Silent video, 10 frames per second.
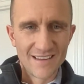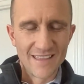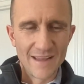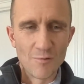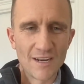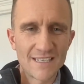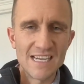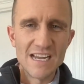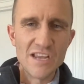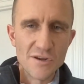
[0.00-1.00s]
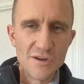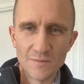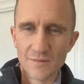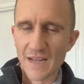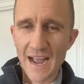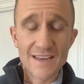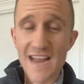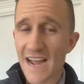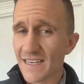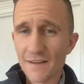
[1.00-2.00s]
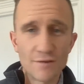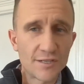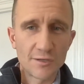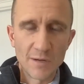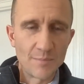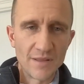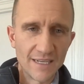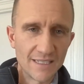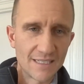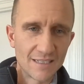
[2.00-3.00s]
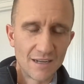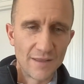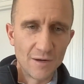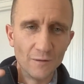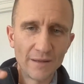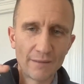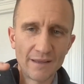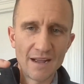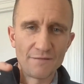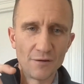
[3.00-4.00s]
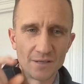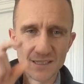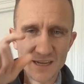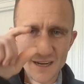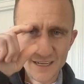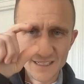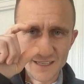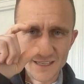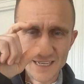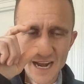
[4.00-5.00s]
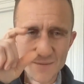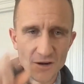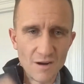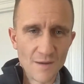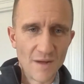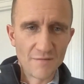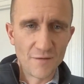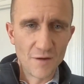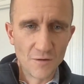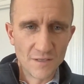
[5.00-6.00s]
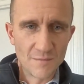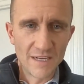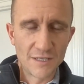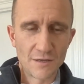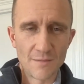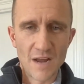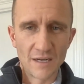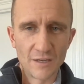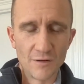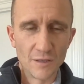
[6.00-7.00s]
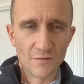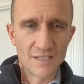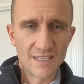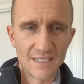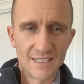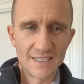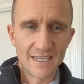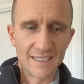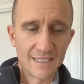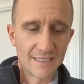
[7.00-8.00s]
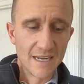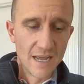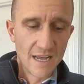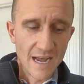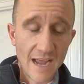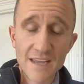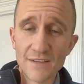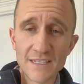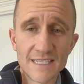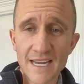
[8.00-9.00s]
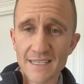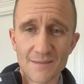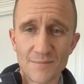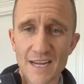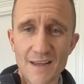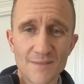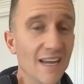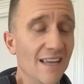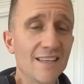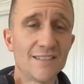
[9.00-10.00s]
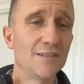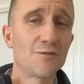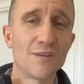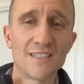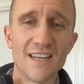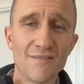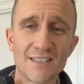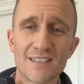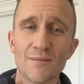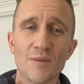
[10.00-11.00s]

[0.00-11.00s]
They want to see you. I never script these. The only thing I focus on is the timer on my phone to make sure I'm not going over 60 seconds. I even say sometimes, this is Chris Davis.